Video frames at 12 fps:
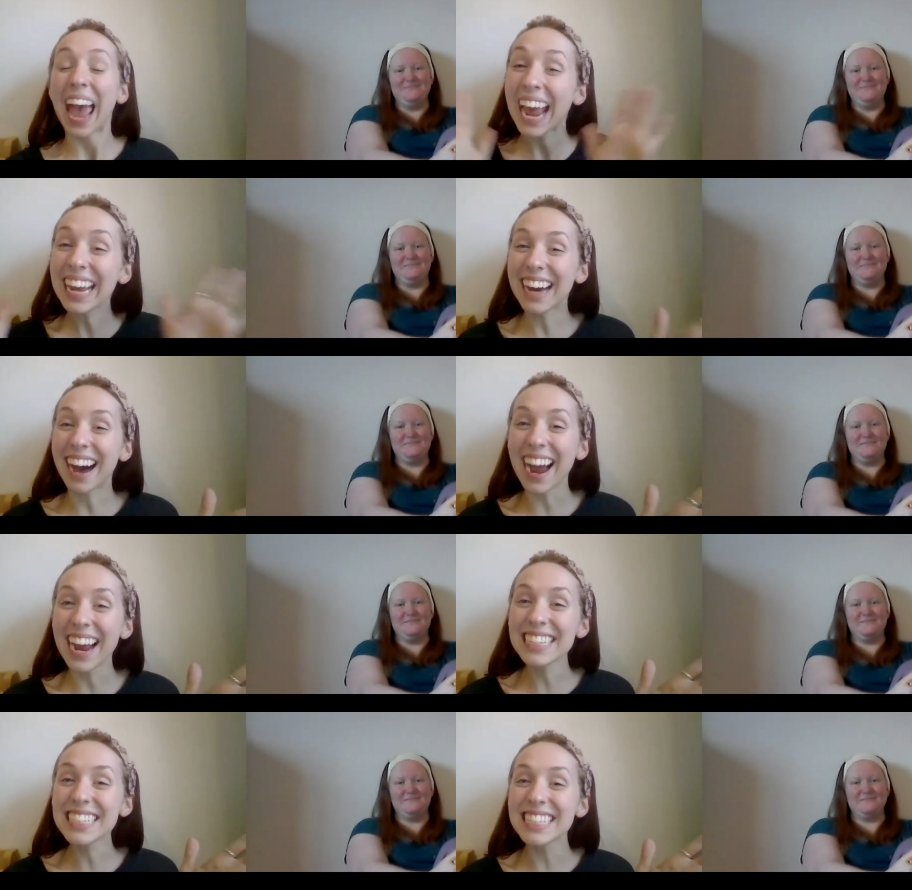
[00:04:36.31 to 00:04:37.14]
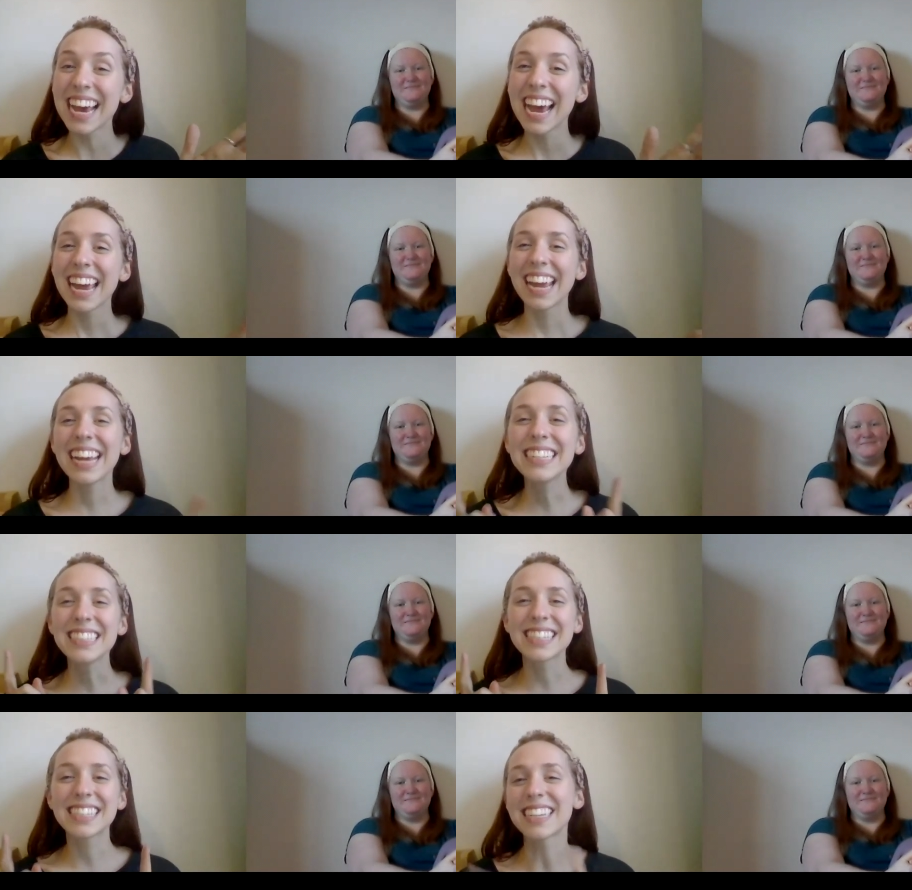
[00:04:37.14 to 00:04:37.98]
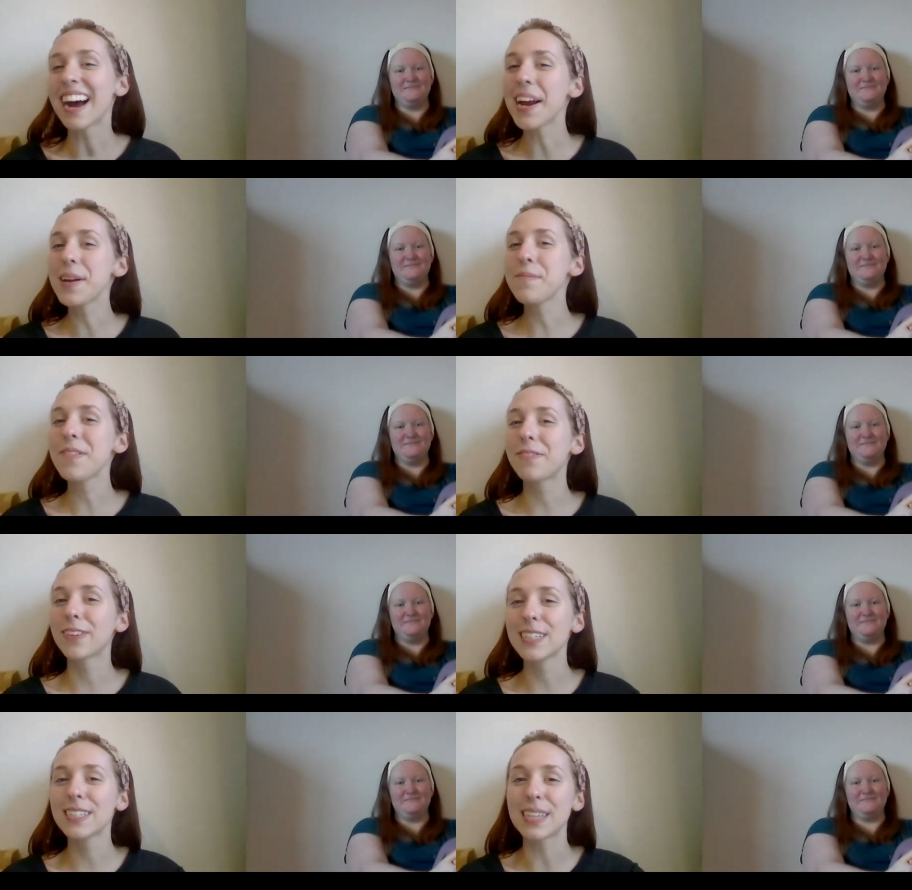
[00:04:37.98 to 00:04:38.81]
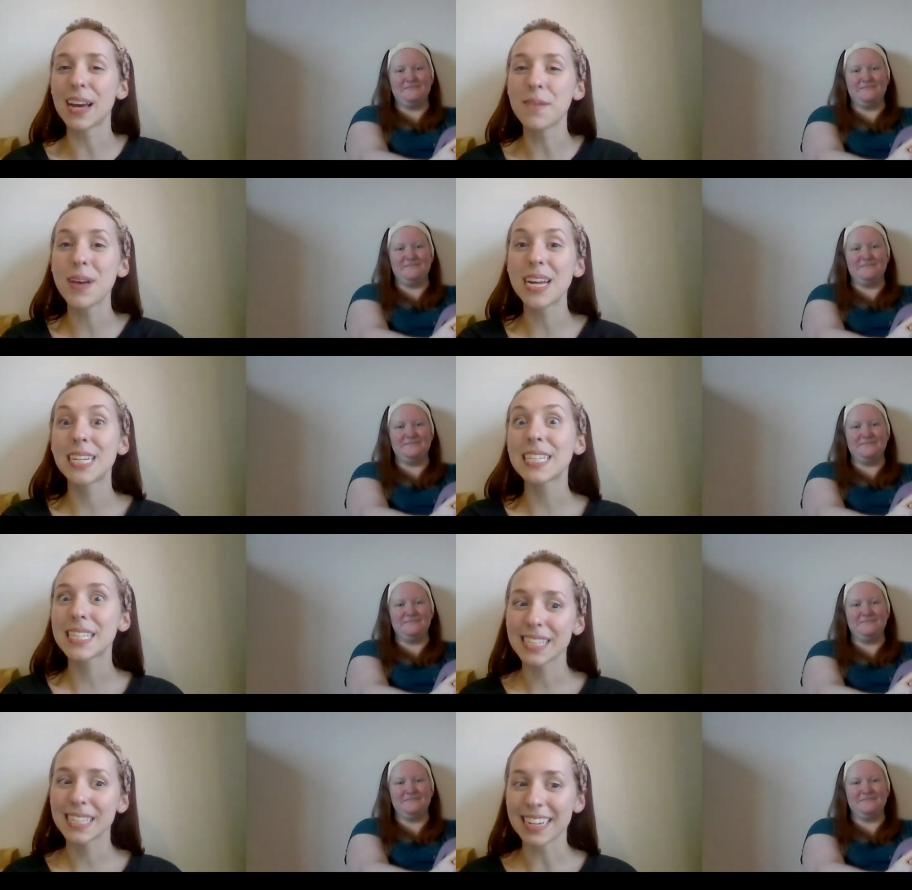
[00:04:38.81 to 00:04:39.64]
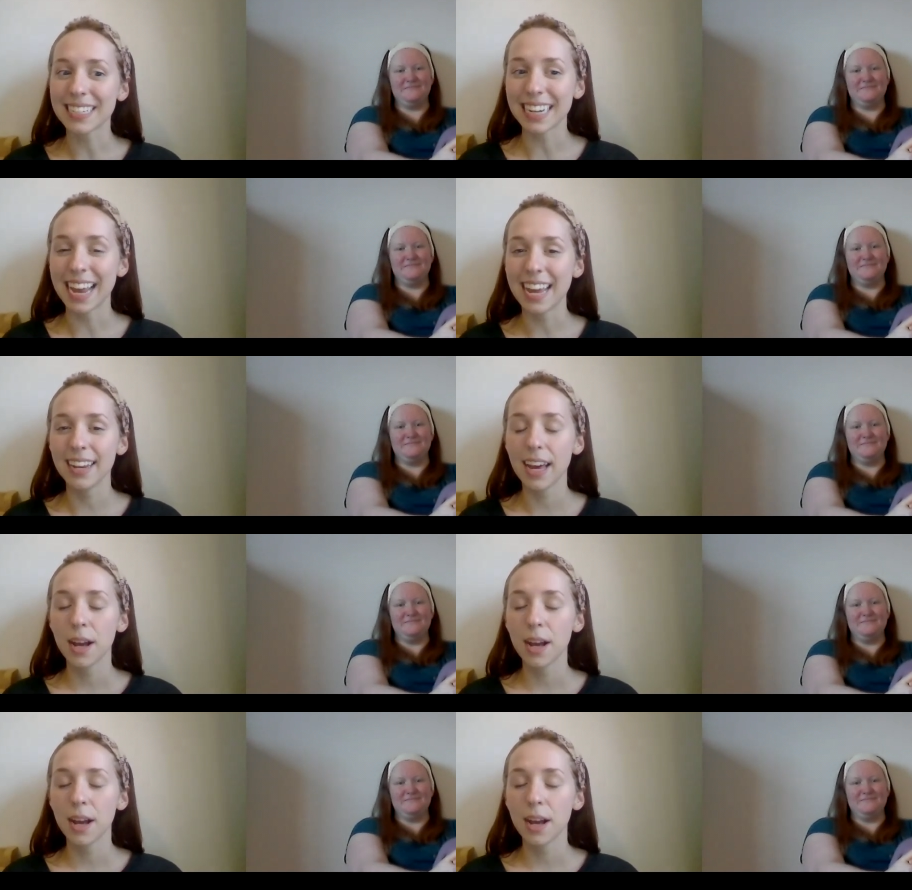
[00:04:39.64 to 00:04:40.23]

Speaker 1: Hey guys, it's time for some discussion.